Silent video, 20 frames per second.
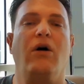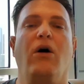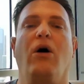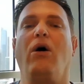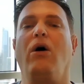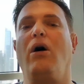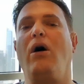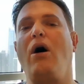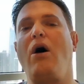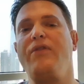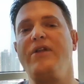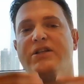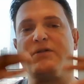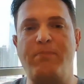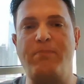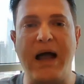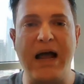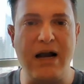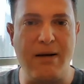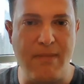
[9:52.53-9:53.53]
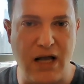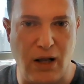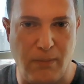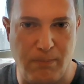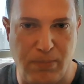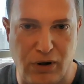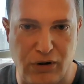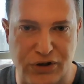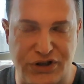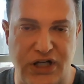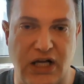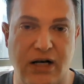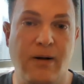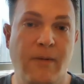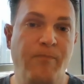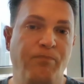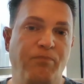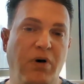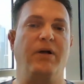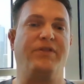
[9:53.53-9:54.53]
all this beta male bullshit.
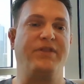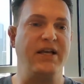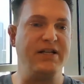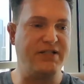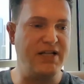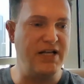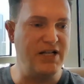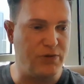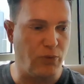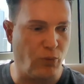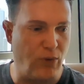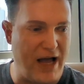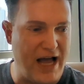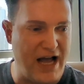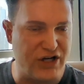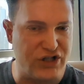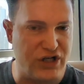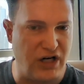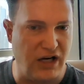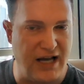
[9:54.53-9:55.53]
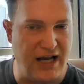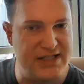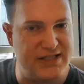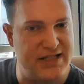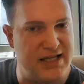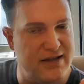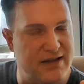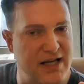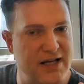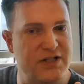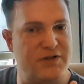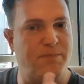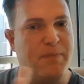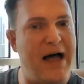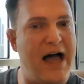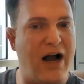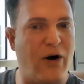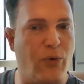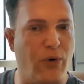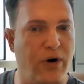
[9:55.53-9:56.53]
But this is rationalizing things
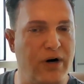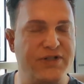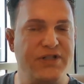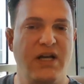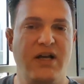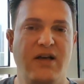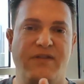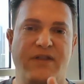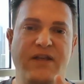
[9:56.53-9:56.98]
backwards.